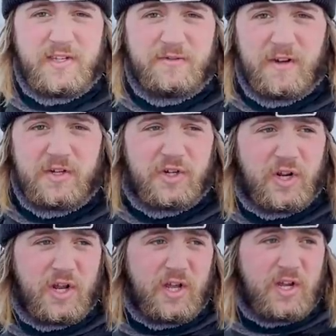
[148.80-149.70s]
these fish
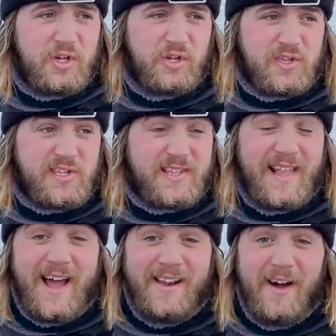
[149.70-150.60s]
should
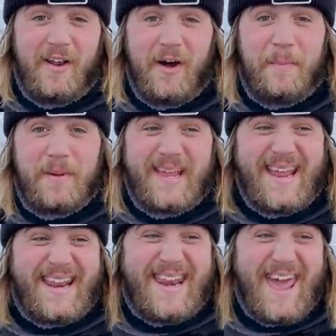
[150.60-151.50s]
slide on up
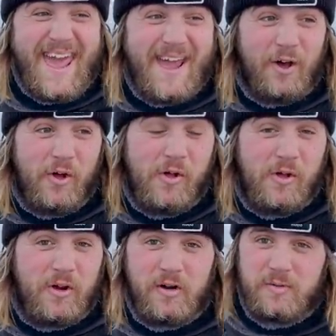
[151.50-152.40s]
and inhale our